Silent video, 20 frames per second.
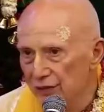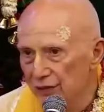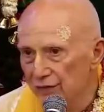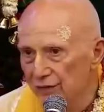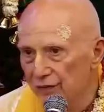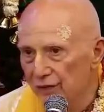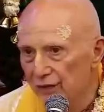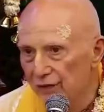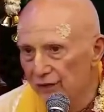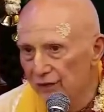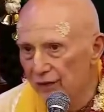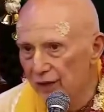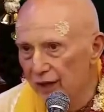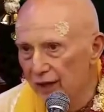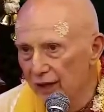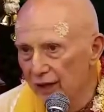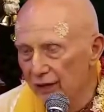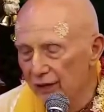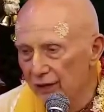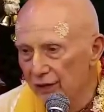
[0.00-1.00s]
of
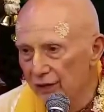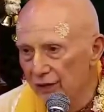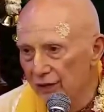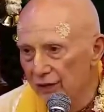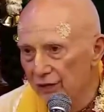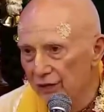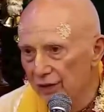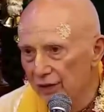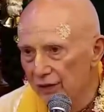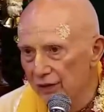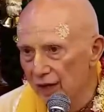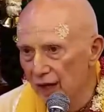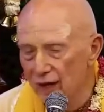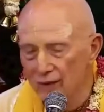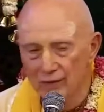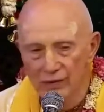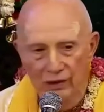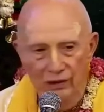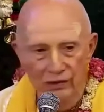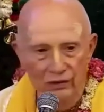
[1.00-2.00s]
different energies as
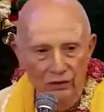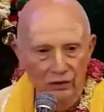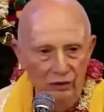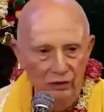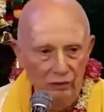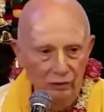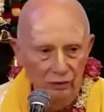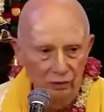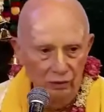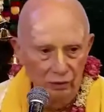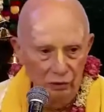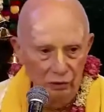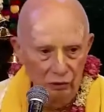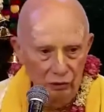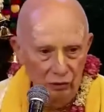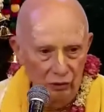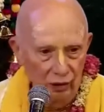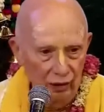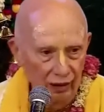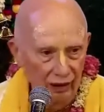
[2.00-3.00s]
objects to
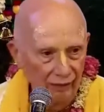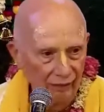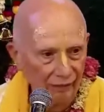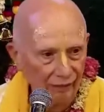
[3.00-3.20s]
enjoy